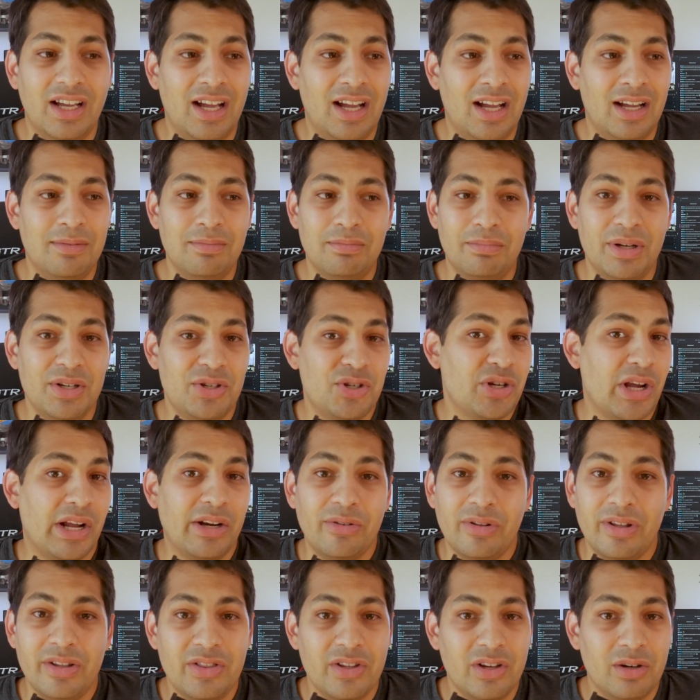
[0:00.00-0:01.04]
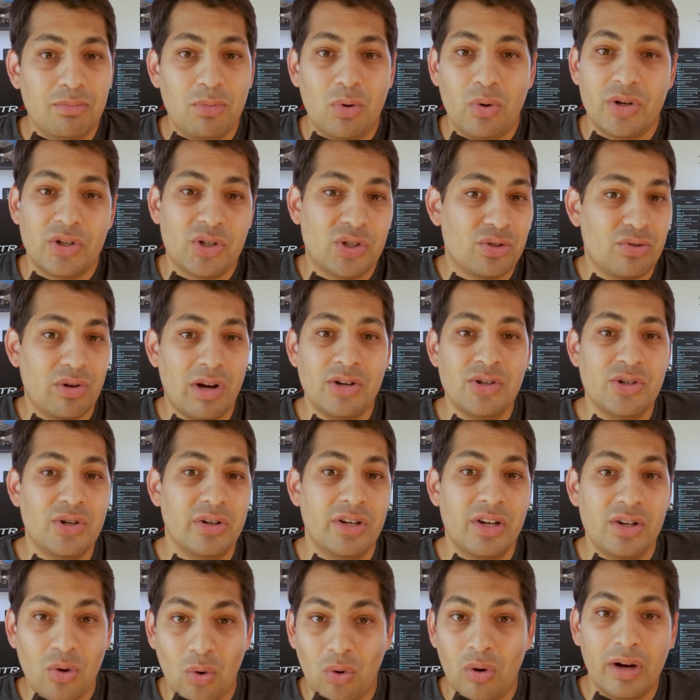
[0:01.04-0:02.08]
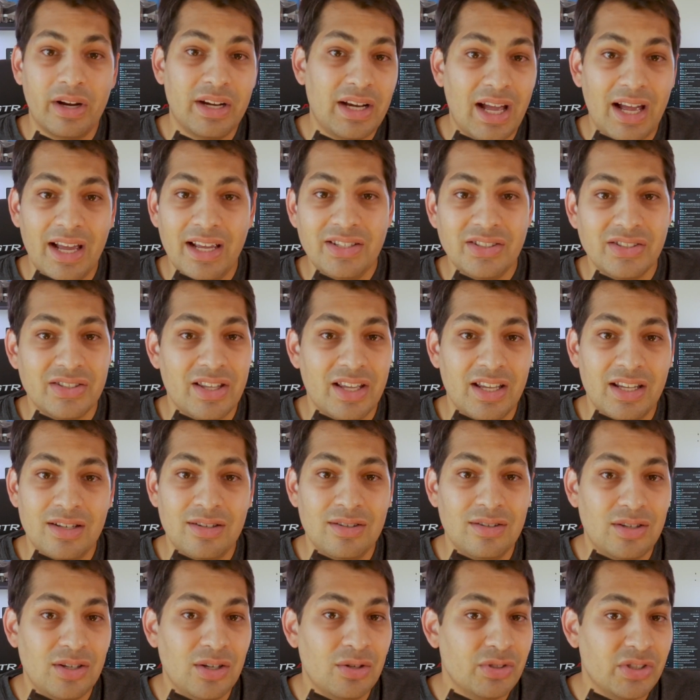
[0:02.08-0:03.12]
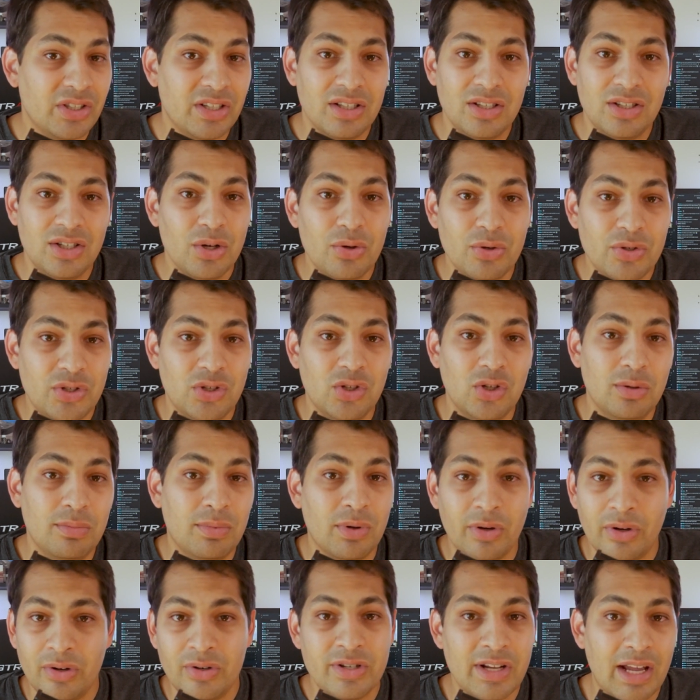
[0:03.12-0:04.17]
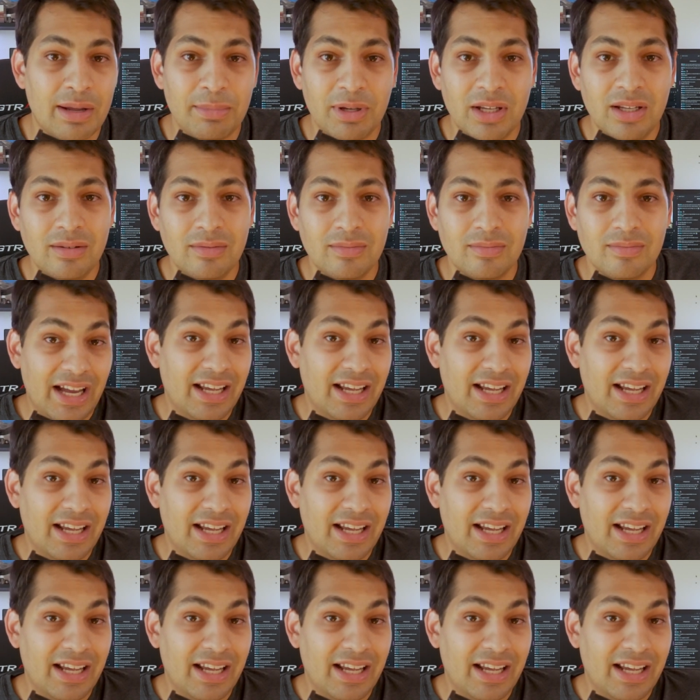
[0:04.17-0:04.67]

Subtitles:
but generally they're more structured and organized than using YouTube or Udemy.